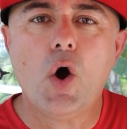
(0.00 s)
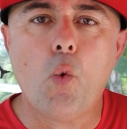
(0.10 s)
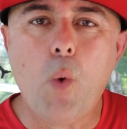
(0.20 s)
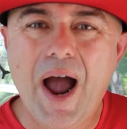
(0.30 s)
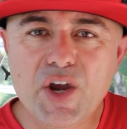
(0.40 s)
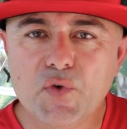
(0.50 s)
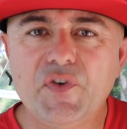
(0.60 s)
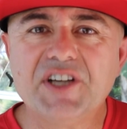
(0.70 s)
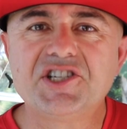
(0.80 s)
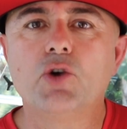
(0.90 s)
why your
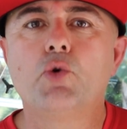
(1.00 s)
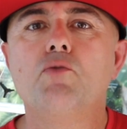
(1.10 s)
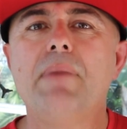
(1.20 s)
fishing crew